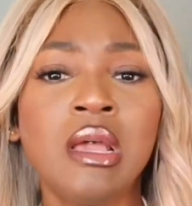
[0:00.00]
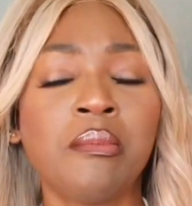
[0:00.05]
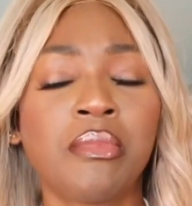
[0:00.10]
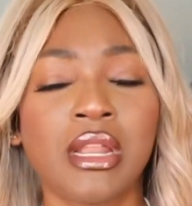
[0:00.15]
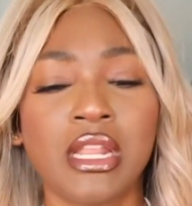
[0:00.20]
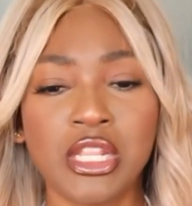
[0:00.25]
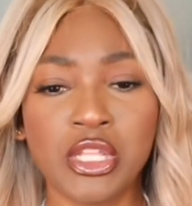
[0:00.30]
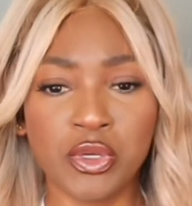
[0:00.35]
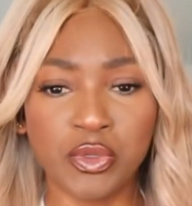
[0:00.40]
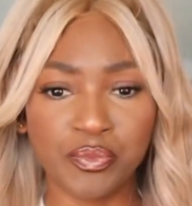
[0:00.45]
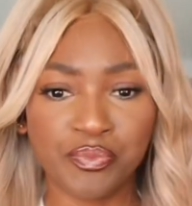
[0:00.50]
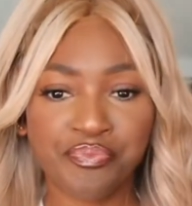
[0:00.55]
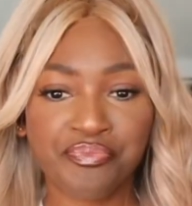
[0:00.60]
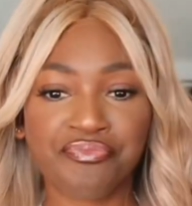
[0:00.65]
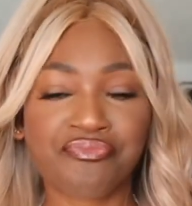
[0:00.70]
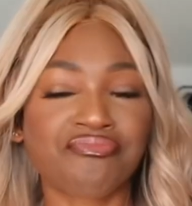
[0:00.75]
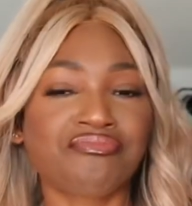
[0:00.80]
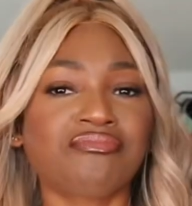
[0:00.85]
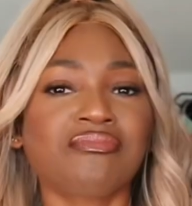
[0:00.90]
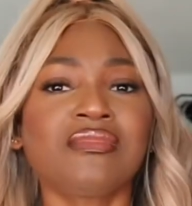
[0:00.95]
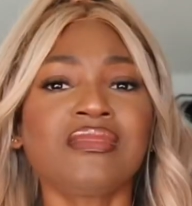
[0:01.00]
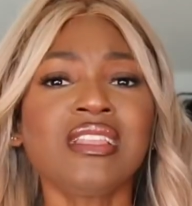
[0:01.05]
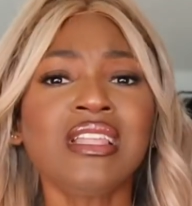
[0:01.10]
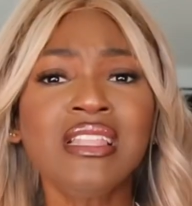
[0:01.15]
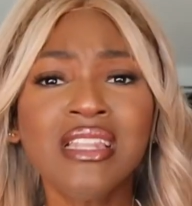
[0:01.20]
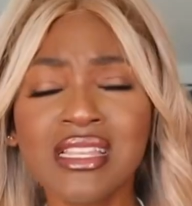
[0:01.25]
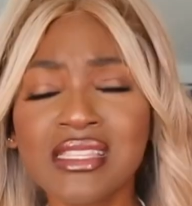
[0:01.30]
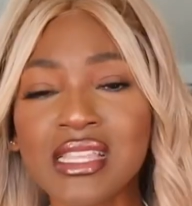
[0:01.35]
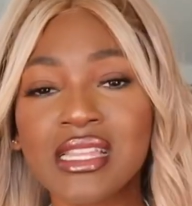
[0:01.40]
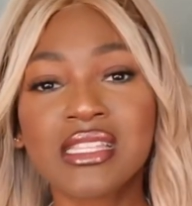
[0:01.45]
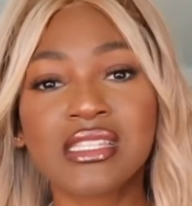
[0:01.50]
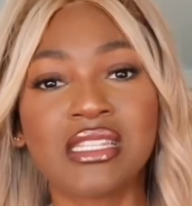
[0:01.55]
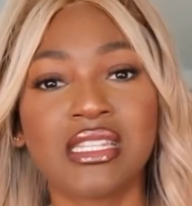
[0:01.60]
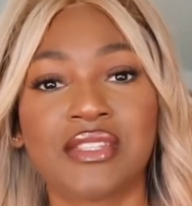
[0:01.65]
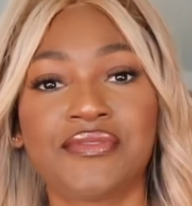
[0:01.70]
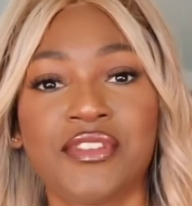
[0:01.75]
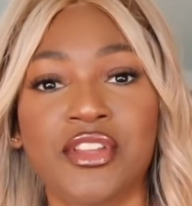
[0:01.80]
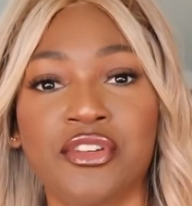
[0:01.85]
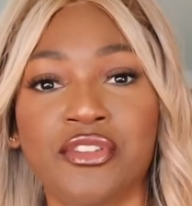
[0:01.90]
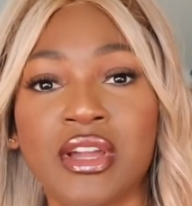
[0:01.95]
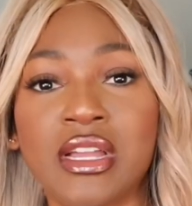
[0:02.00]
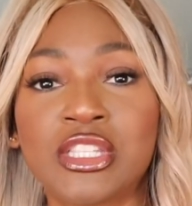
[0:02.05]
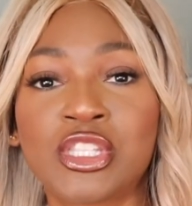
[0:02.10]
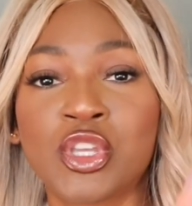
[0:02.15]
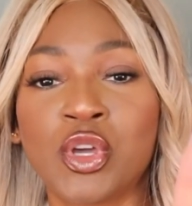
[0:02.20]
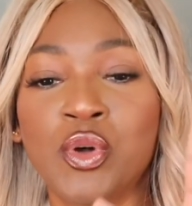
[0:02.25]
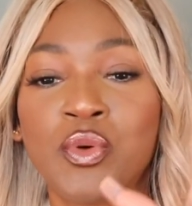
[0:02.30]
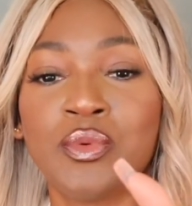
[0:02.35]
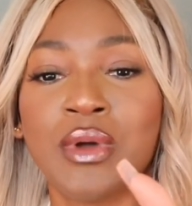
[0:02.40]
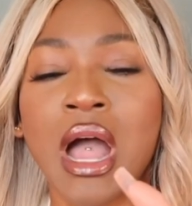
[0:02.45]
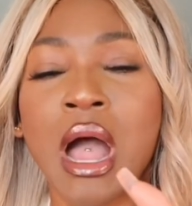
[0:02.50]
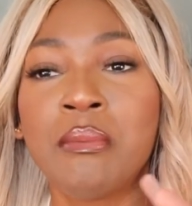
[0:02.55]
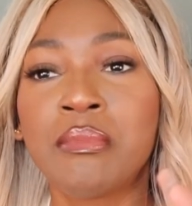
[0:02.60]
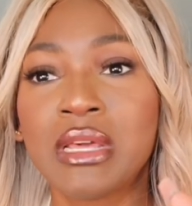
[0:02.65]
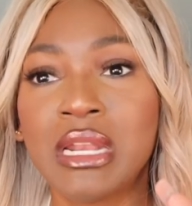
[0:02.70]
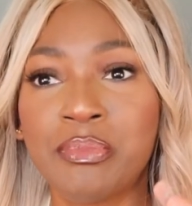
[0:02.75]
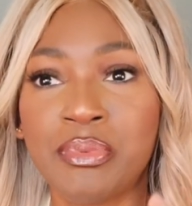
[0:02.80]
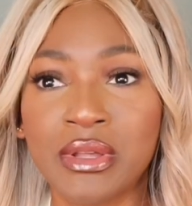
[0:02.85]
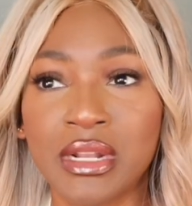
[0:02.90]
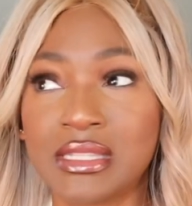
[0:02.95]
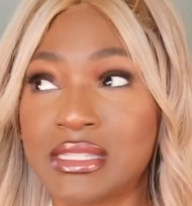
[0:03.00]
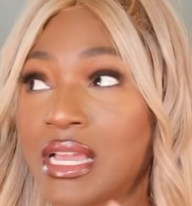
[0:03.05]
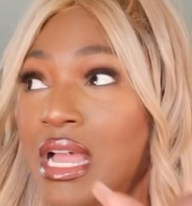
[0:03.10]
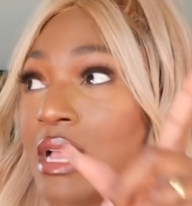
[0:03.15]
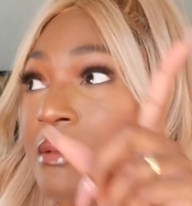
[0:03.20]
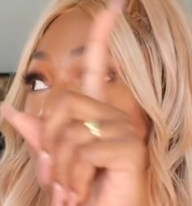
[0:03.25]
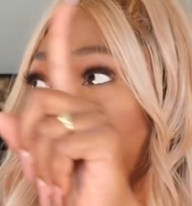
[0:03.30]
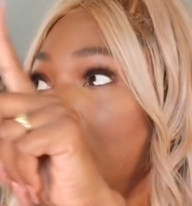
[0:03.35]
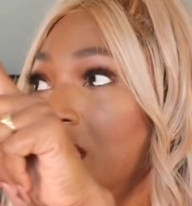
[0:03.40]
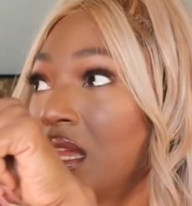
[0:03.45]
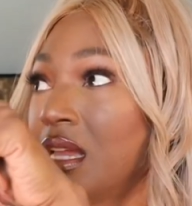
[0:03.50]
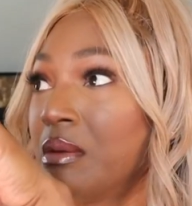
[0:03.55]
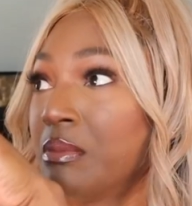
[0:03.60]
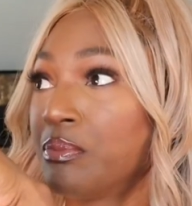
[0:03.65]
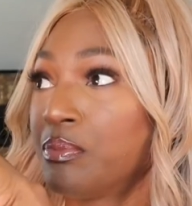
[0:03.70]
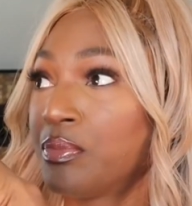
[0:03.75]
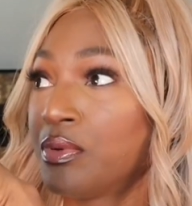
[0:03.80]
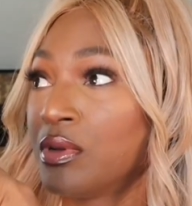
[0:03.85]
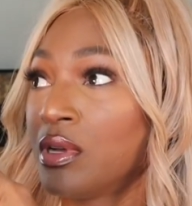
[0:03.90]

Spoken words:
But anywho, let's get into this video, right? So I'm going to put a timestamp